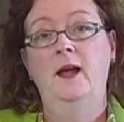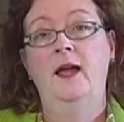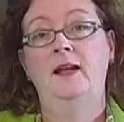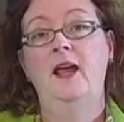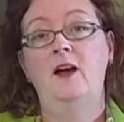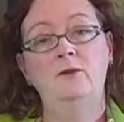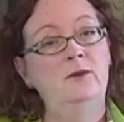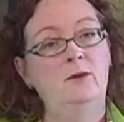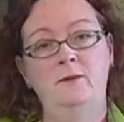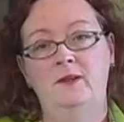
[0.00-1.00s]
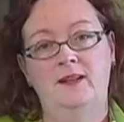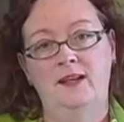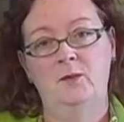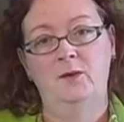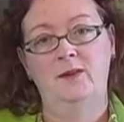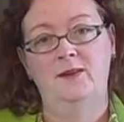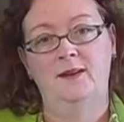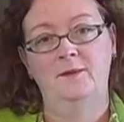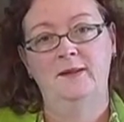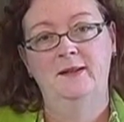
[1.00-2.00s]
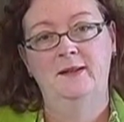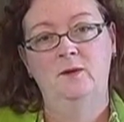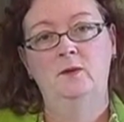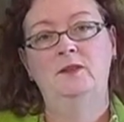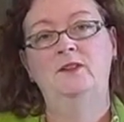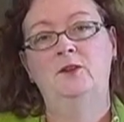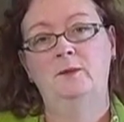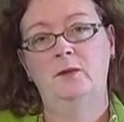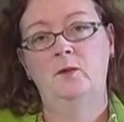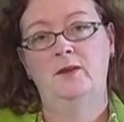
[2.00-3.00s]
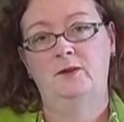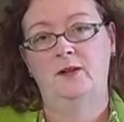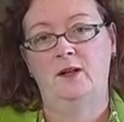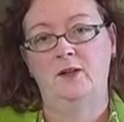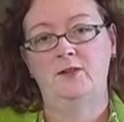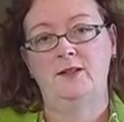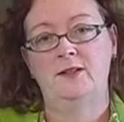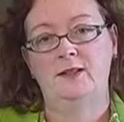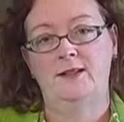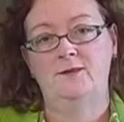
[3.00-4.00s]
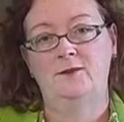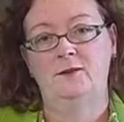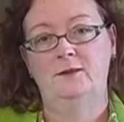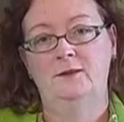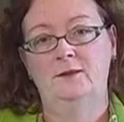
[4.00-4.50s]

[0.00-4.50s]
And how you communicate with them will determine whether or not you're successful.